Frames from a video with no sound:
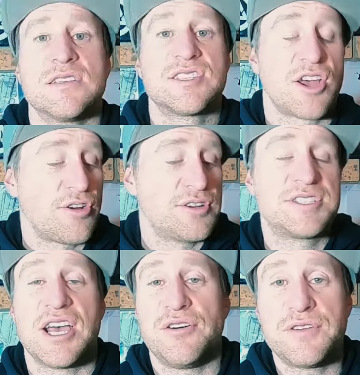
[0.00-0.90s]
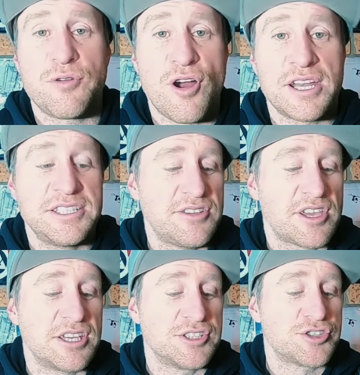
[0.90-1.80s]
So delving right into
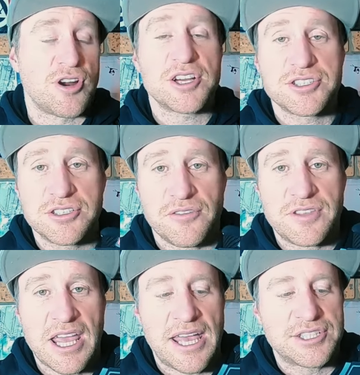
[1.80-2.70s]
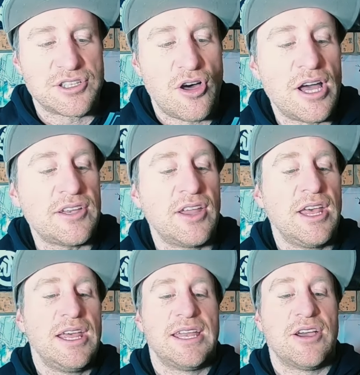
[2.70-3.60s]
the construction of the Edge Lyt,
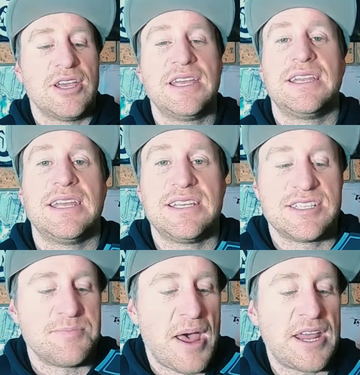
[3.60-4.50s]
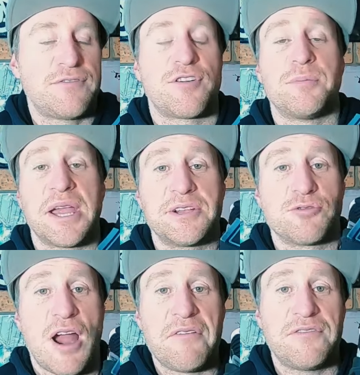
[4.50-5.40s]
now it is made from a
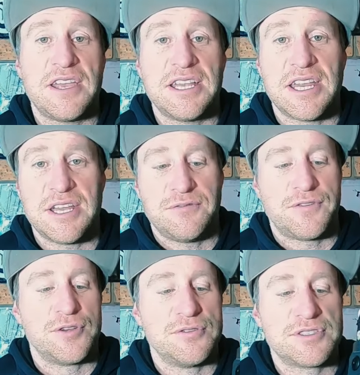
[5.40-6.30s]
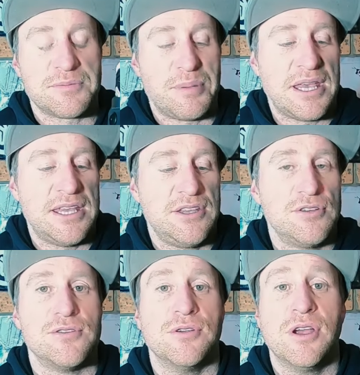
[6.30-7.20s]
graphene infused
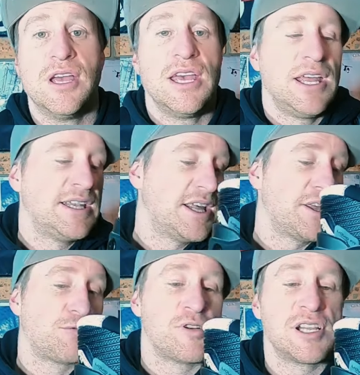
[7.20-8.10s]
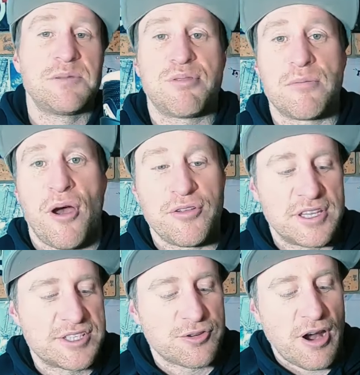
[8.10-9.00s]
PU. Now they really
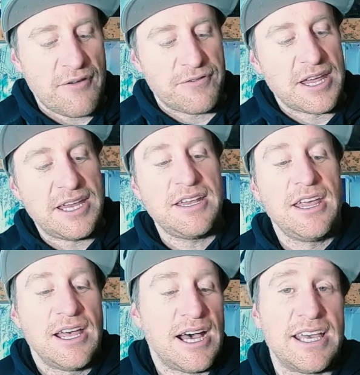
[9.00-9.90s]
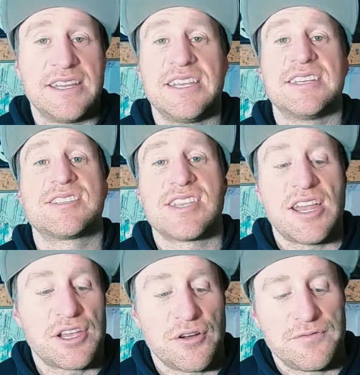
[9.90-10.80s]
promote this graphene in the
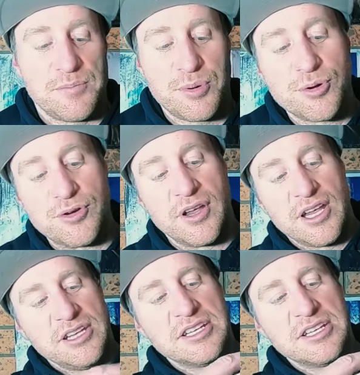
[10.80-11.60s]
aesthetic of the boot.